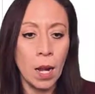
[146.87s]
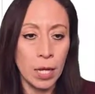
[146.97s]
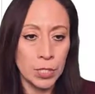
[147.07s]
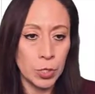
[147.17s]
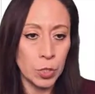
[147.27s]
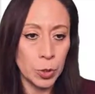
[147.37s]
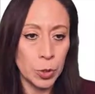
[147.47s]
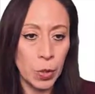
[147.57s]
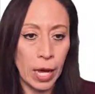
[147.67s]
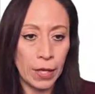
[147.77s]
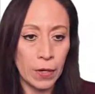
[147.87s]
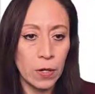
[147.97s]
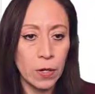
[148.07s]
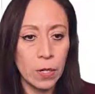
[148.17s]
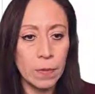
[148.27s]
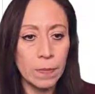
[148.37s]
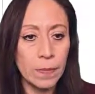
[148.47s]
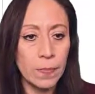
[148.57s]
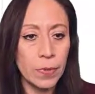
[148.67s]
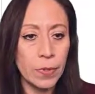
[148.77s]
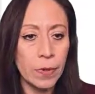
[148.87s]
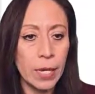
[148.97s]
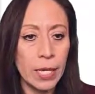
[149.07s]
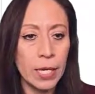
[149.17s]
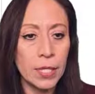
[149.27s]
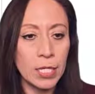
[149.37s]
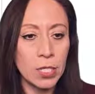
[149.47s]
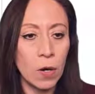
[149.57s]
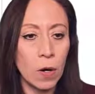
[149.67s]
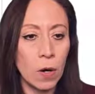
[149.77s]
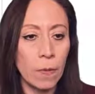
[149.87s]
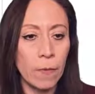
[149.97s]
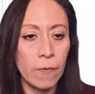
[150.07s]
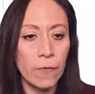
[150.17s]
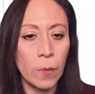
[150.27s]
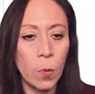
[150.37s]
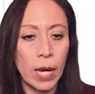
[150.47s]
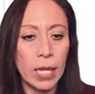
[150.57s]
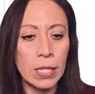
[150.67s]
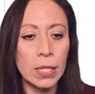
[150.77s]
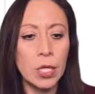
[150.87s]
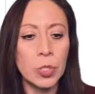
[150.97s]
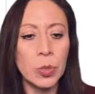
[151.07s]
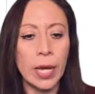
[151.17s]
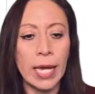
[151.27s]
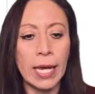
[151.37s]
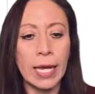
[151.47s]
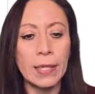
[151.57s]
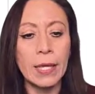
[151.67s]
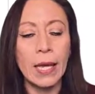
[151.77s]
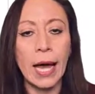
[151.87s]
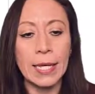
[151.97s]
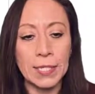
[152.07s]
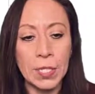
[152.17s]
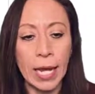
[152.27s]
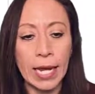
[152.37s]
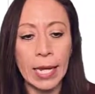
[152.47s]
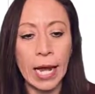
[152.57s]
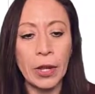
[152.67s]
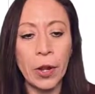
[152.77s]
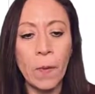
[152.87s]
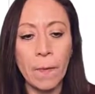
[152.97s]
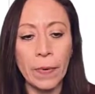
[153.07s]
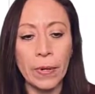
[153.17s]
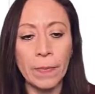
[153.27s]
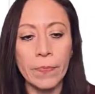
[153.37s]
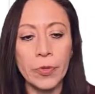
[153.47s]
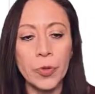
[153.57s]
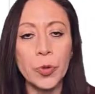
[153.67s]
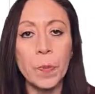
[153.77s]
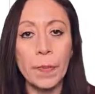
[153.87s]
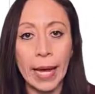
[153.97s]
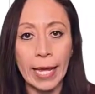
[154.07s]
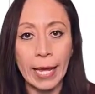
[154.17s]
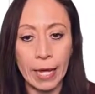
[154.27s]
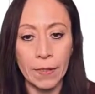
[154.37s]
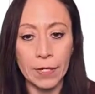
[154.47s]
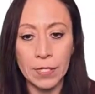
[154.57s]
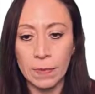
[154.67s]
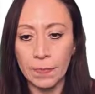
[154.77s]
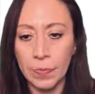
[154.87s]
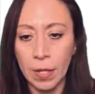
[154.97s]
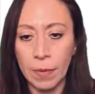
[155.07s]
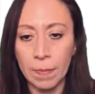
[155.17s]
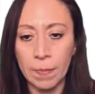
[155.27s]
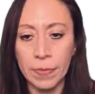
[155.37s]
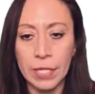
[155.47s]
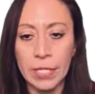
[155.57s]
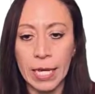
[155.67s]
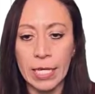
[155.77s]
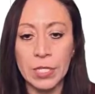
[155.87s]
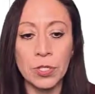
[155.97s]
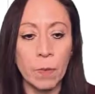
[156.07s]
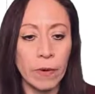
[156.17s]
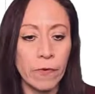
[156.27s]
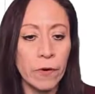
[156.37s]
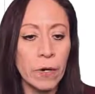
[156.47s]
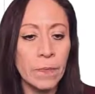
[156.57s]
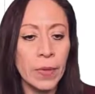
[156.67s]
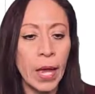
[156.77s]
Let's go to add column, index column from one, so I can assign a number to my headers. In this case, it's number four.